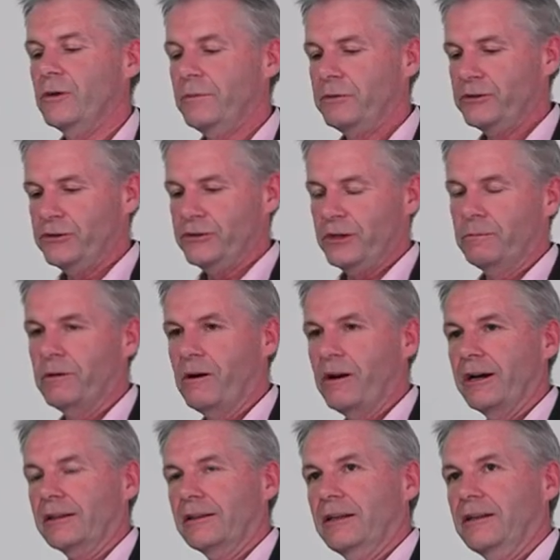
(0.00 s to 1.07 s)
we produce a
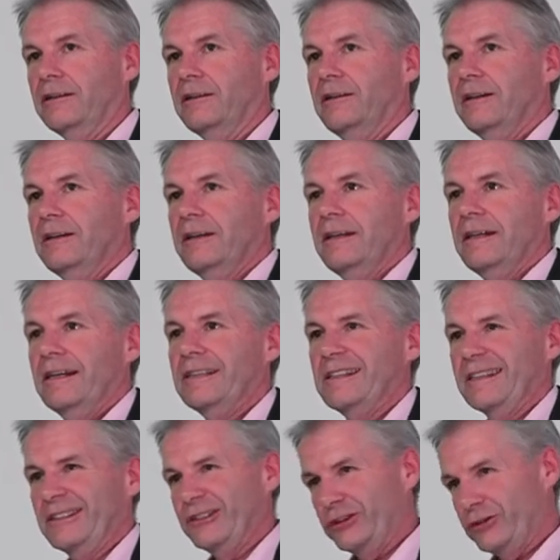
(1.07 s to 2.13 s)
product that is
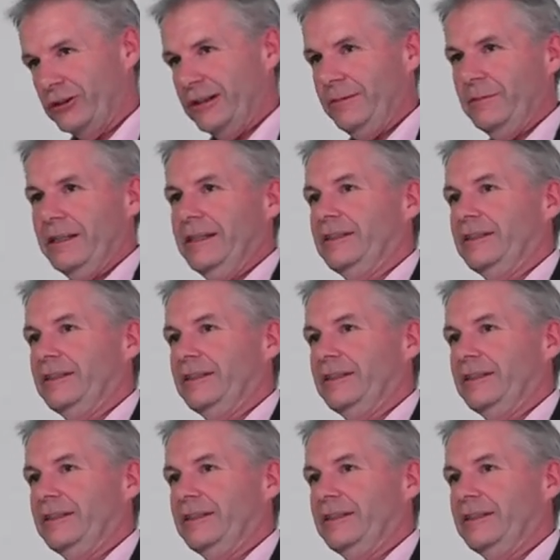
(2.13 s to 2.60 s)
extremely